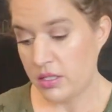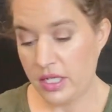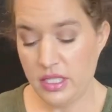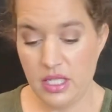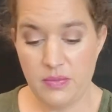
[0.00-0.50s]

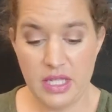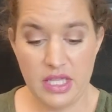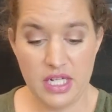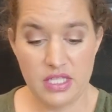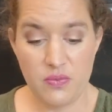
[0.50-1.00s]
And then my
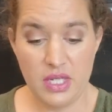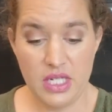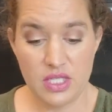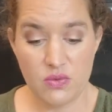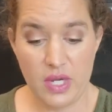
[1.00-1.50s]
last one
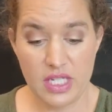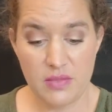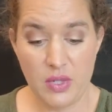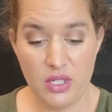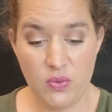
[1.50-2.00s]
is
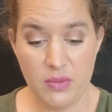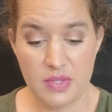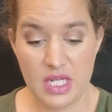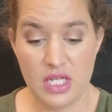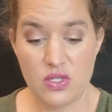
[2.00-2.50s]
Raspberry Whip,
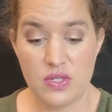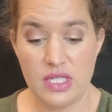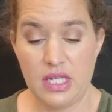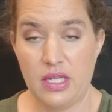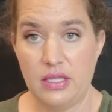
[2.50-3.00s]

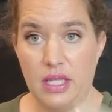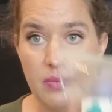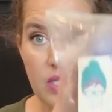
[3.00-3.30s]
Tangerine, and Lemon